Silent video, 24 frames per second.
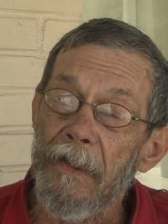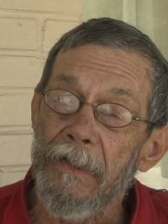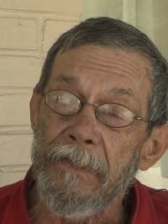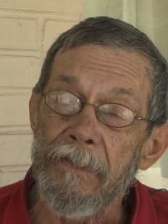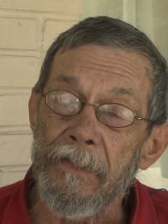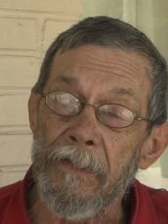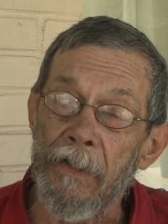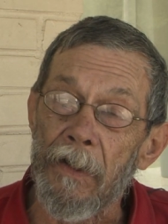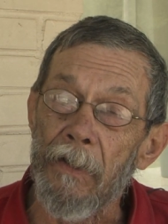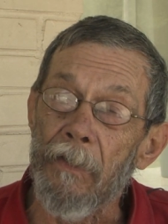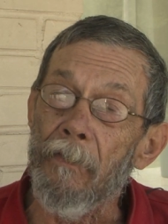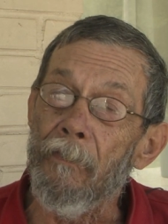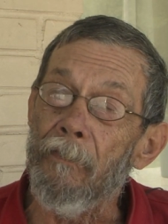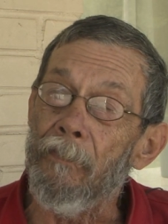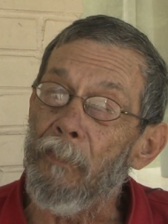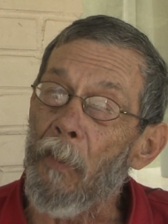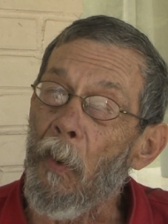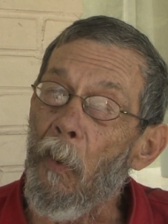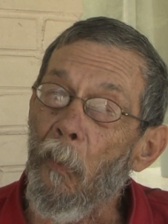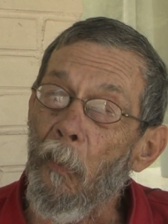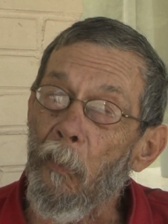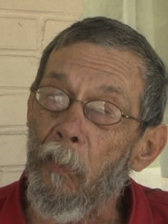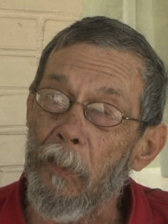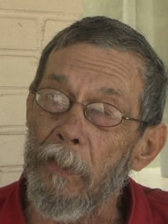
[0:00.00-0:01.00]
to come
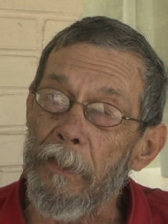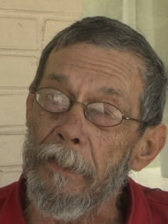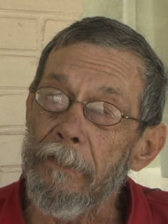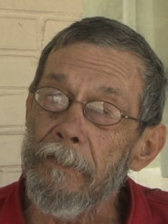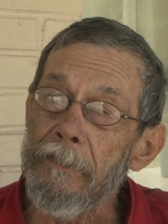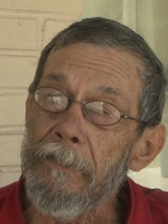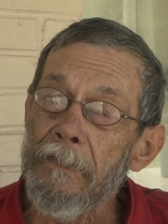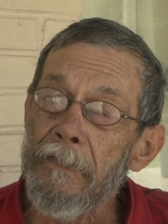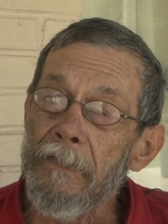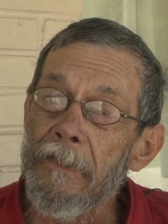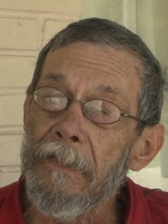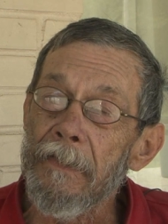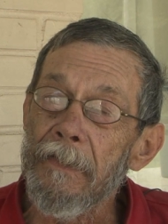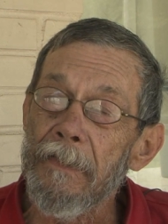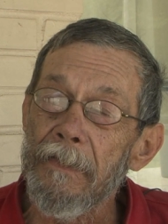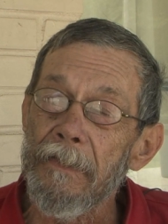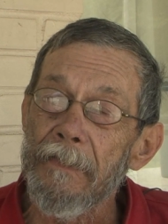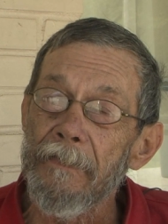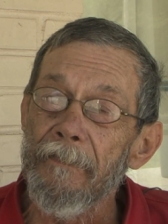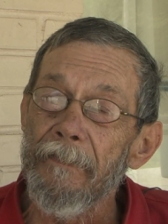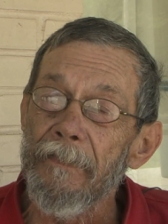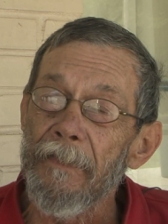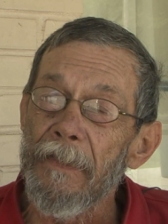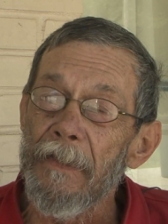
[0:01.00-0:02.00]
forward
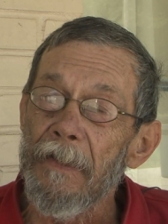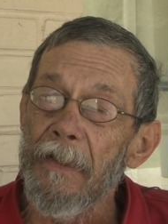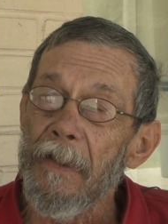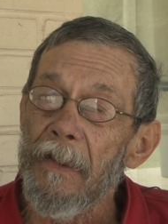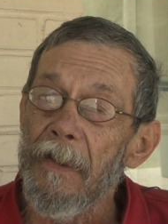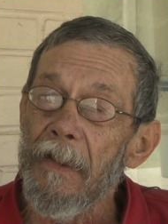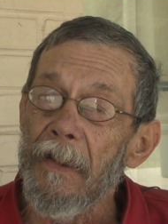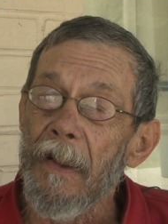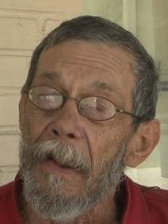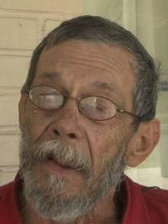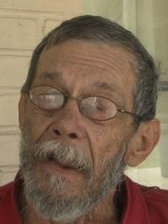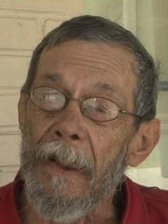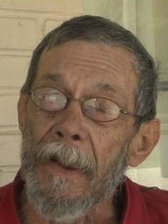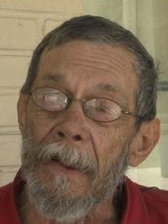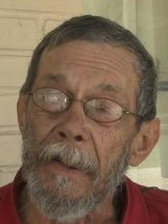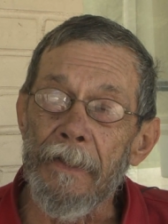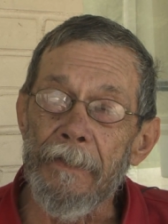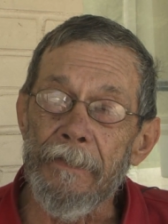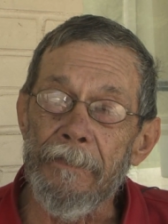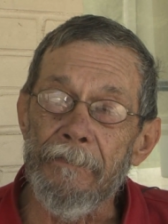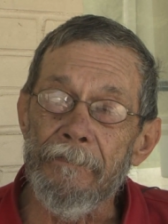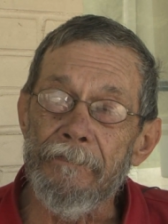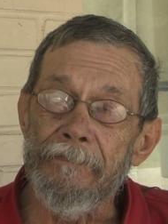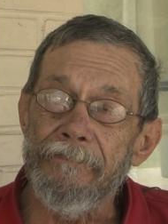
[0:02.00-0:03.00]

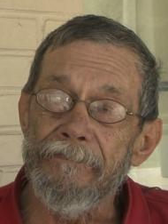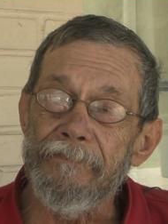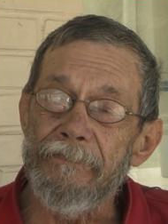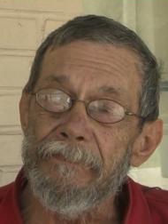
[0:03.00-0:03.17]
and